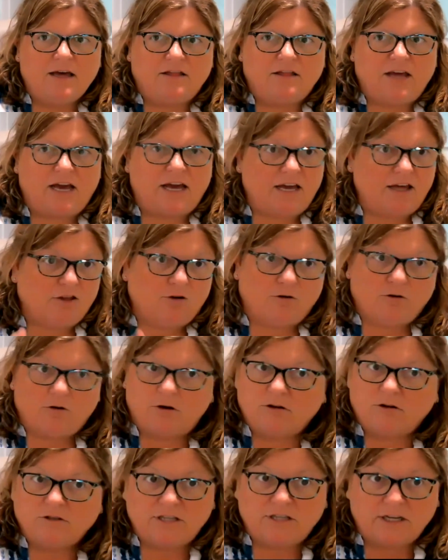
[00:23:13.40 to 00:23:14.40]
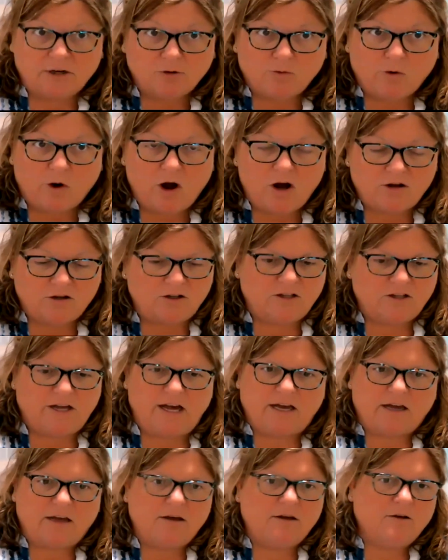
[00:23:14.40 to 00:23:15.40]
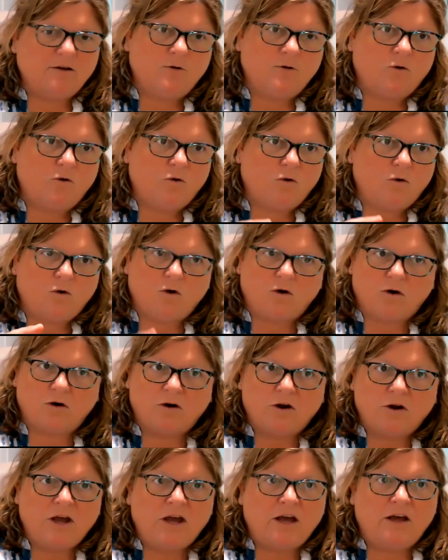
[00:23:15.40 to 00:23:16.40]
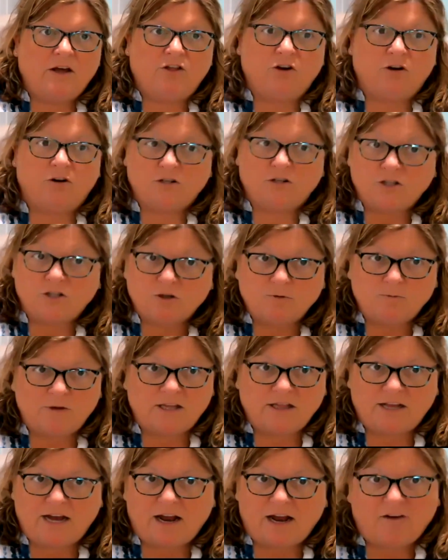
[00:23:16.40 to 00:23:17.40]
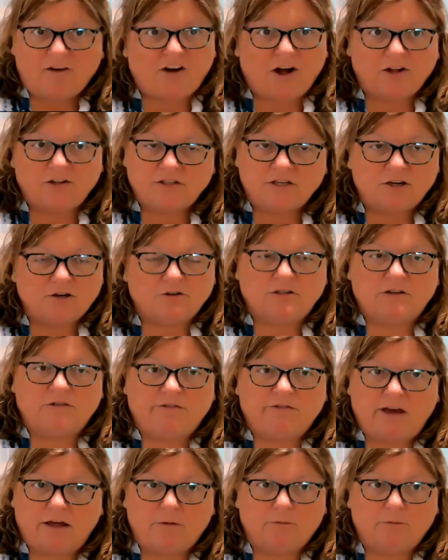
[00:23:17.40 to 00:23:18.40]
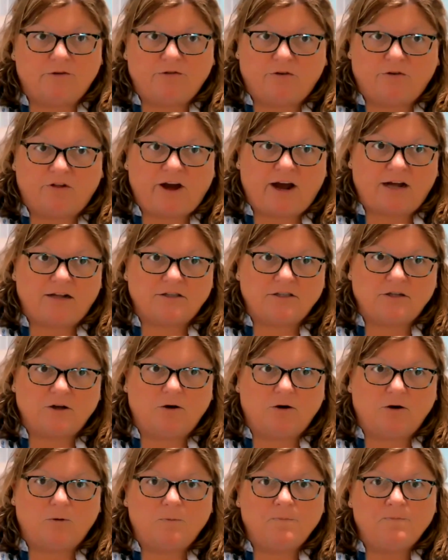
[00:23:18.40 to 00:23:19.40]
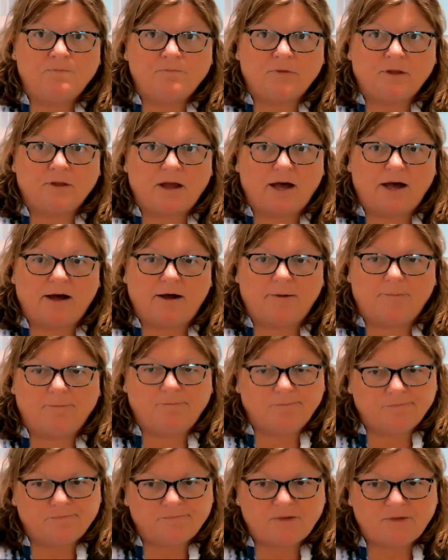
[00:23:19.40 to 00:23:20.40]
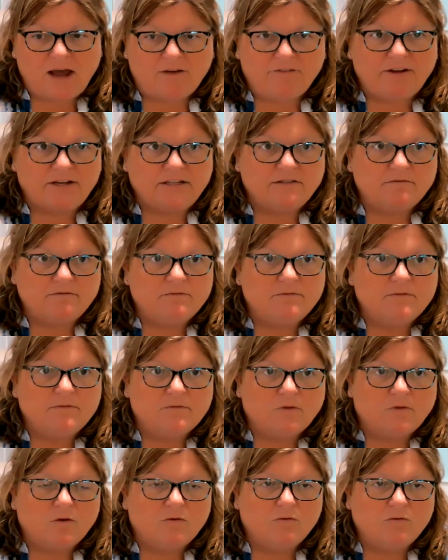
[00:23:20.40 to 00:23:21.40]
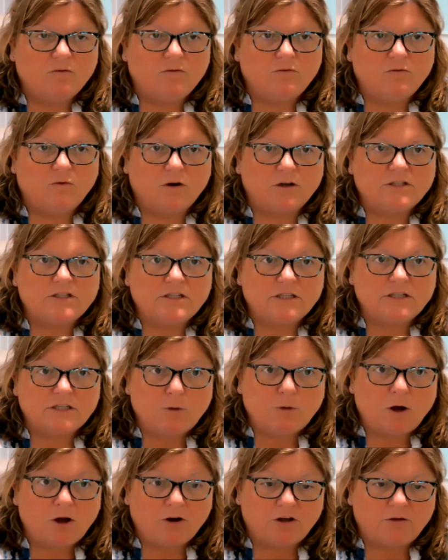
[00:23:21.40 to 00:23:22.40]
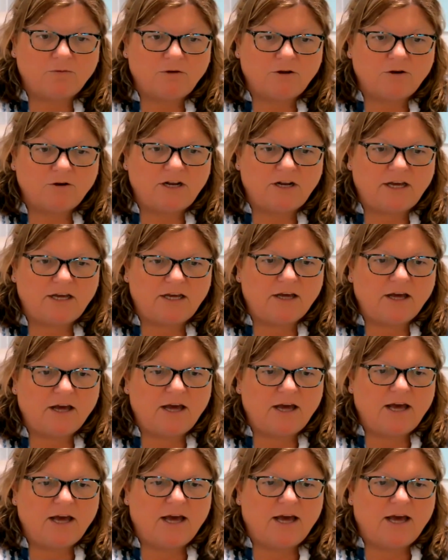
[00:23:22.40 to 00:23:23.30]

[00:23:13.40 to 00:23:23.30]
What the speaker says: they either did a wrong click or they're assuming that a volunteer is available for that. So having worked in a smaller community,